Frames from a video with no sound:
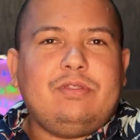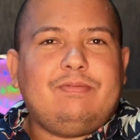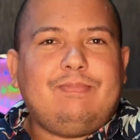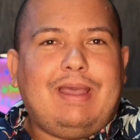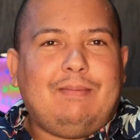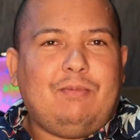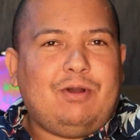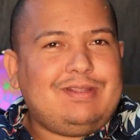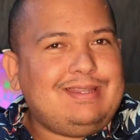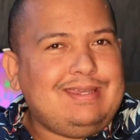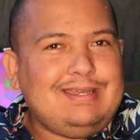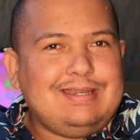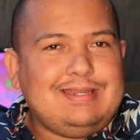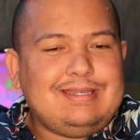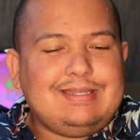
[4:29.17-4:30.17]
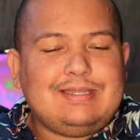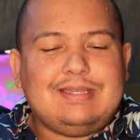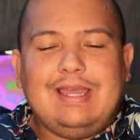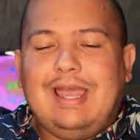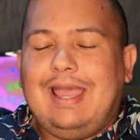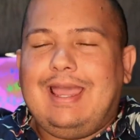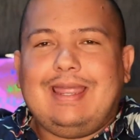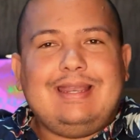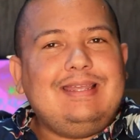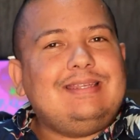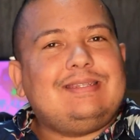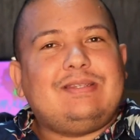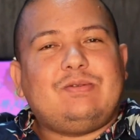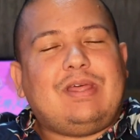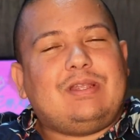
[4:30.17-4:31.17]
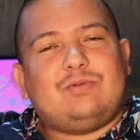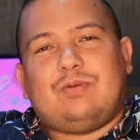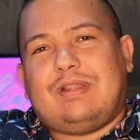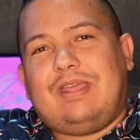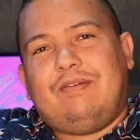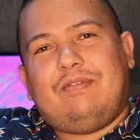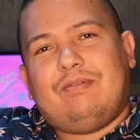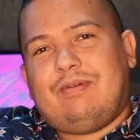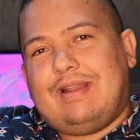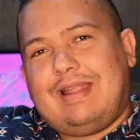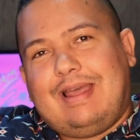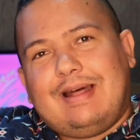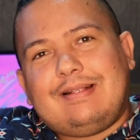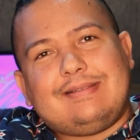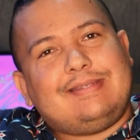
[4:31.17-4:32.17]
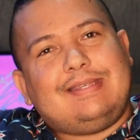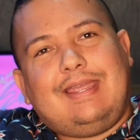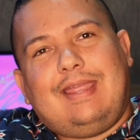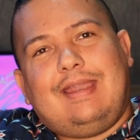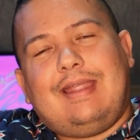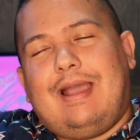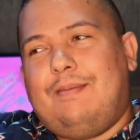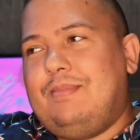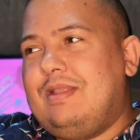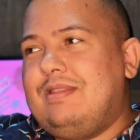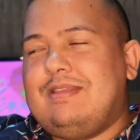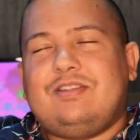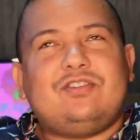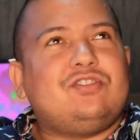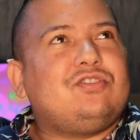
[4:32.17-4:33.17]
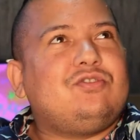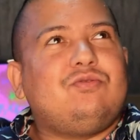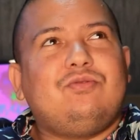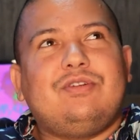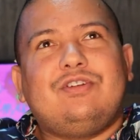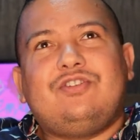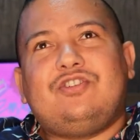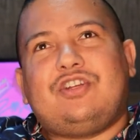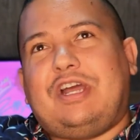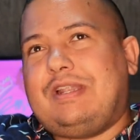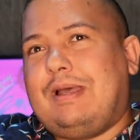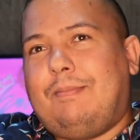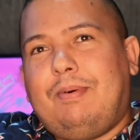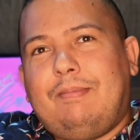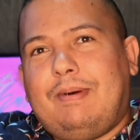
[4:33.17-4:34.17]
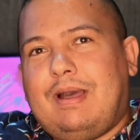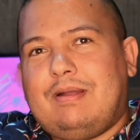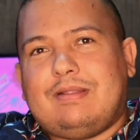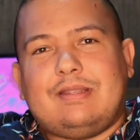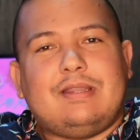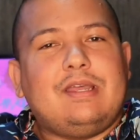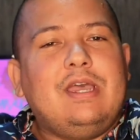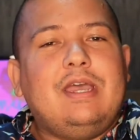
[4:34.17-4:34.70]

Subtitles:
my martinis. At least that's what everyone else said. I mean, they just couldn't shut up about it.